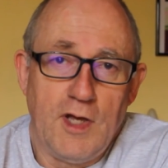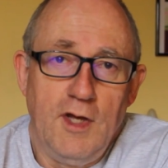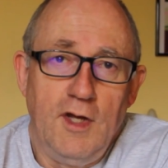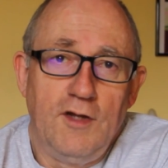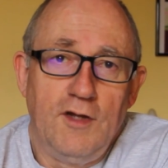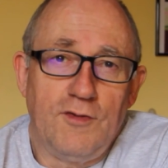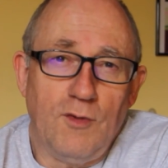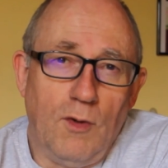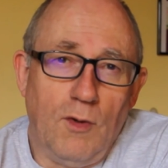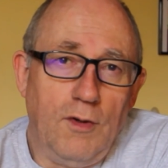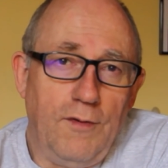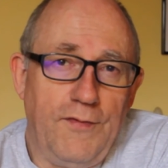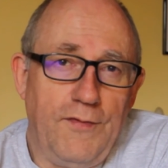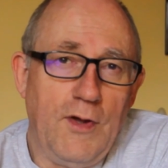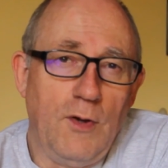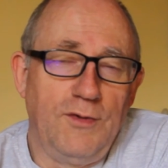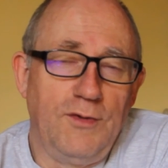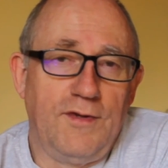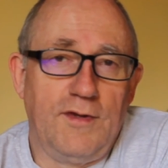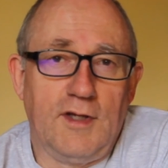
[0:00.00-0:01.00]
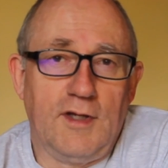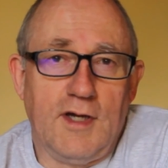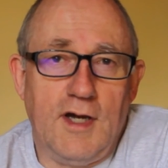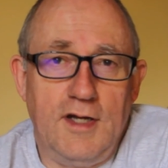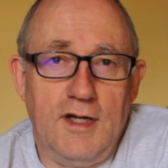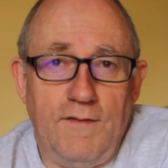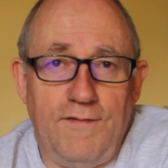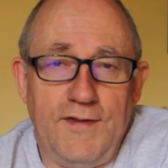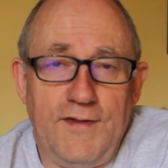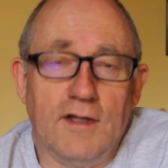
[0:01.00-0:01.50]
So all of those are the
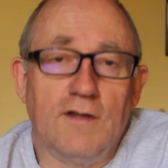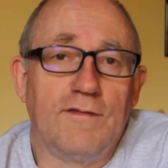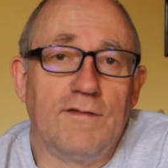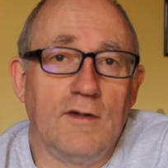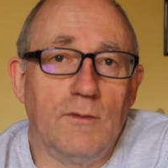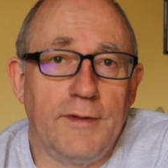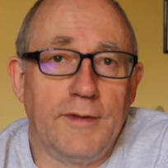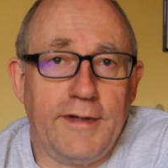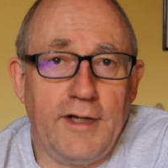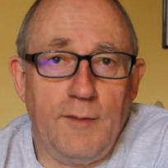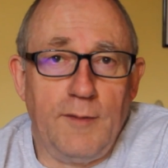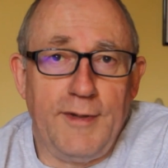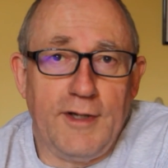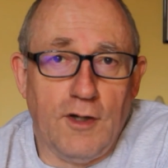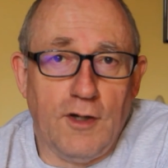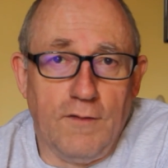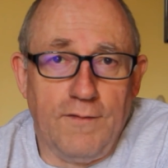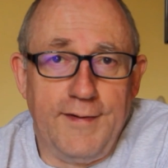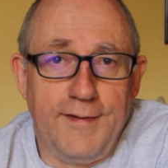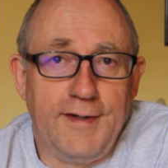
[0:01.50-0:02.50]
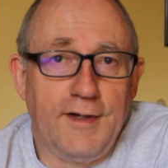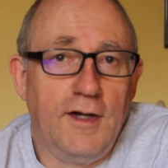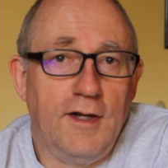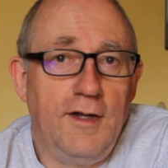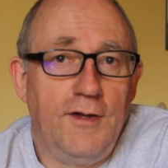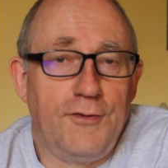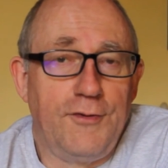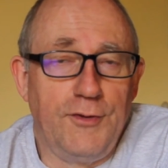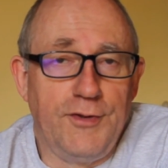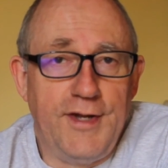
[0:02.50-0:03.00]
kind of things that we're going to be covering
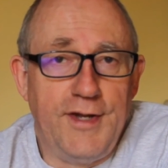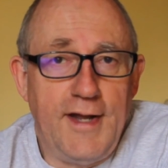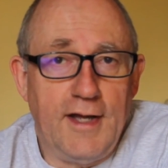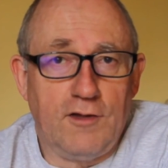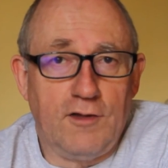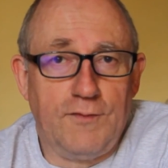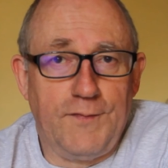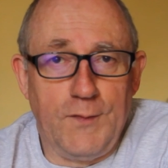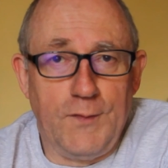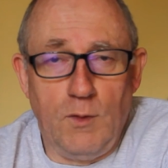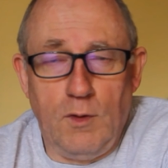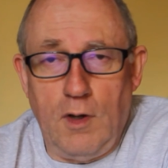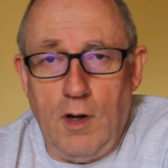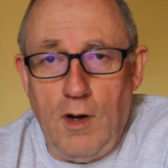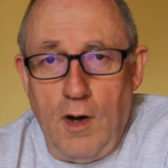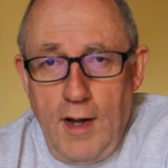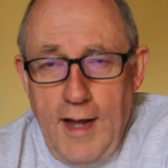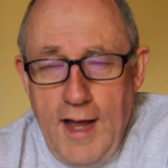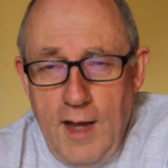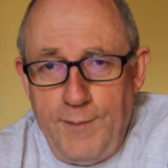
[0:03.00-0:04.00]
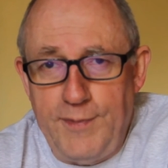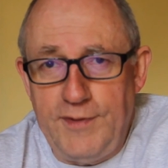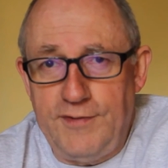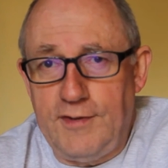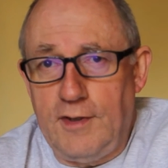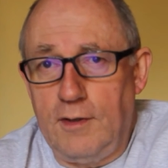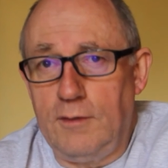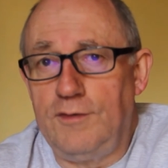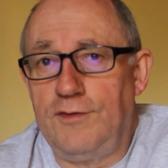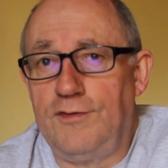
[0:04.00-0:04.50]
through the next few
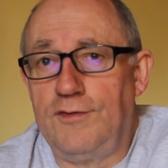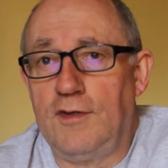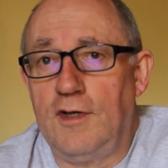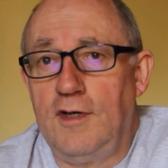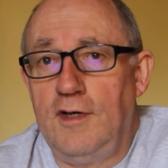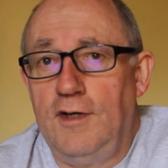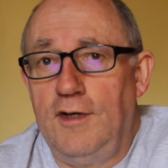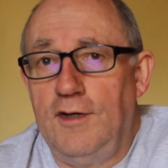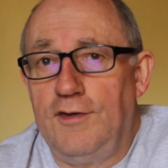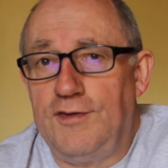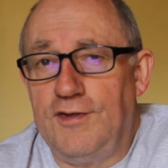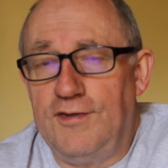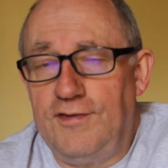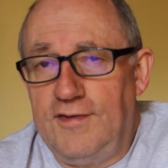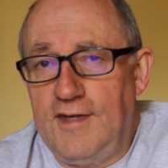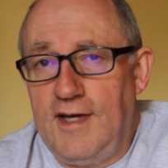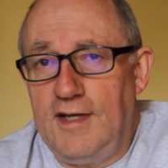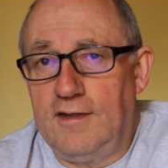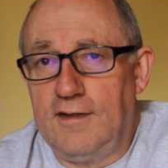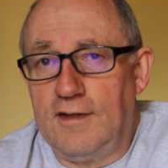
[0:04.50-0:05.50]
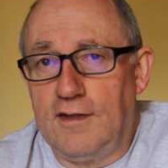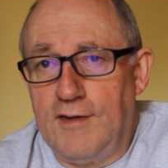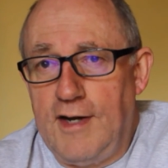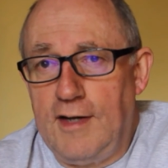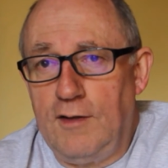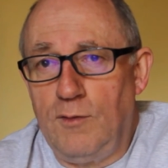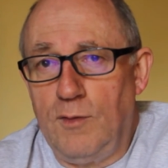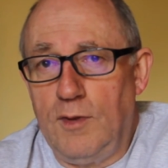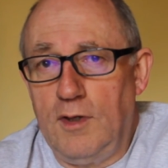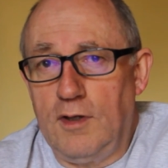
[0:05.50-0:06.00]
episodes to set the
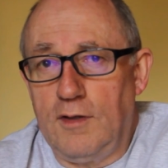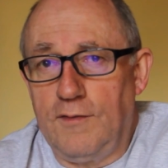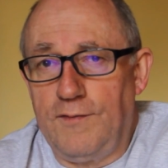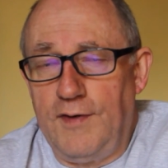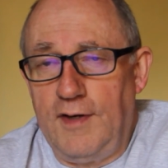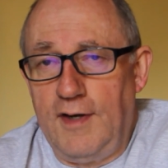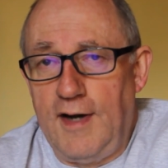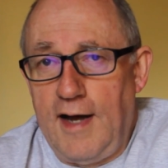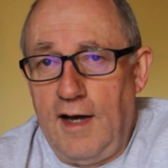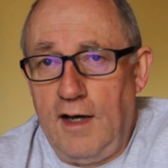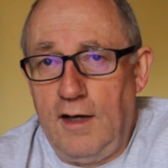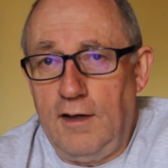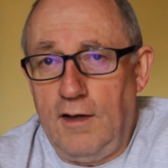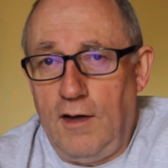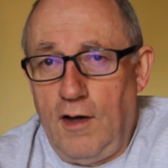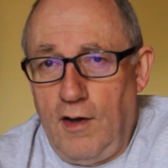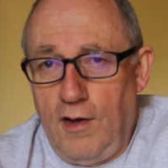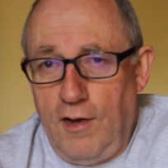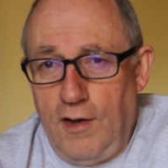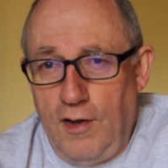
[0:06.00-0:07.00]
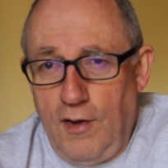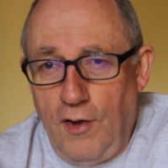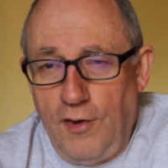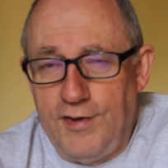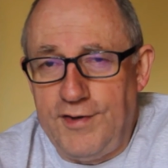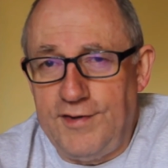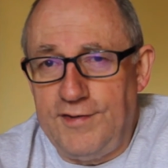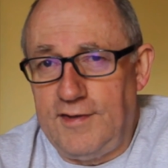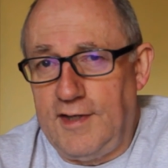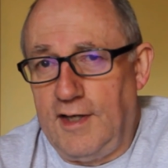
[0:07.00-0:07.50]
groundwork for our
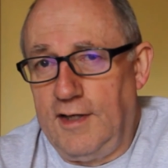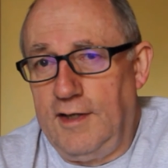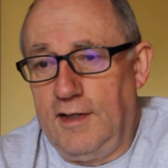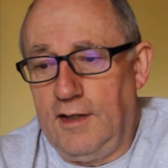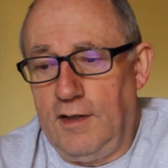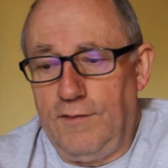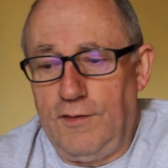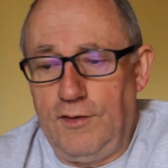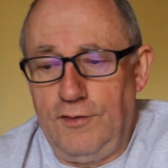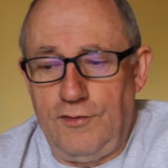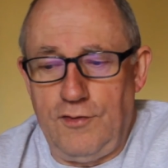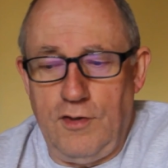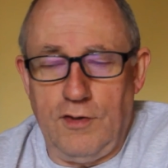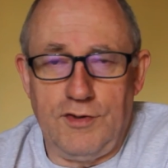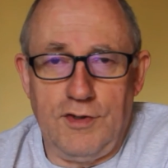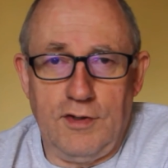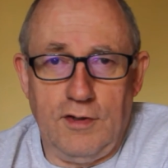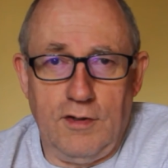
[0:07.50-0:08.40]
understanding of construction